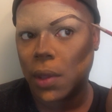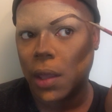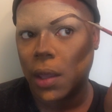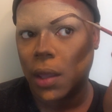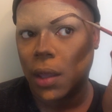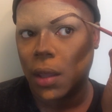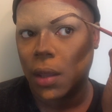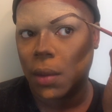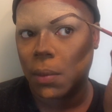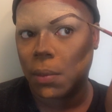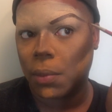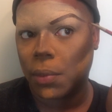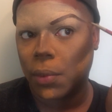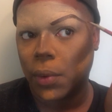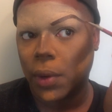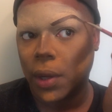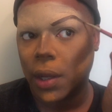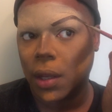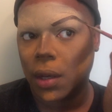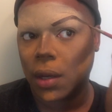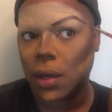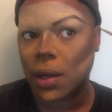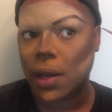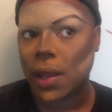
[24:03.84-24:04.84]
And
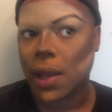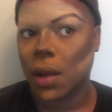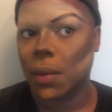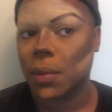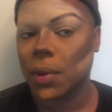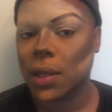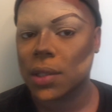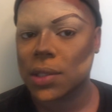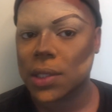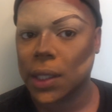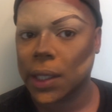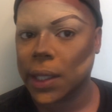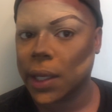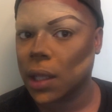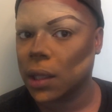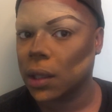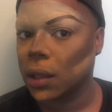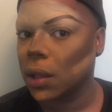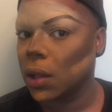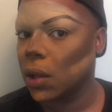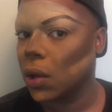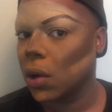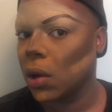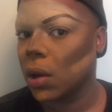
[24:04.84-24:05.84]
bring it down because of
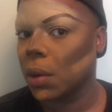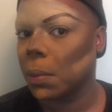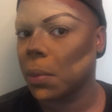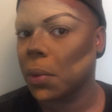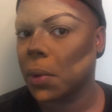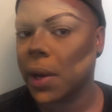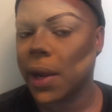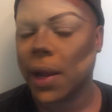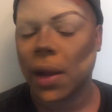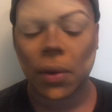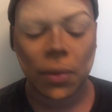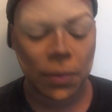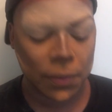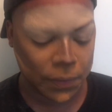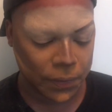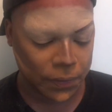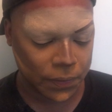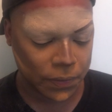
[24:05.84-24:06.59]
a long brow.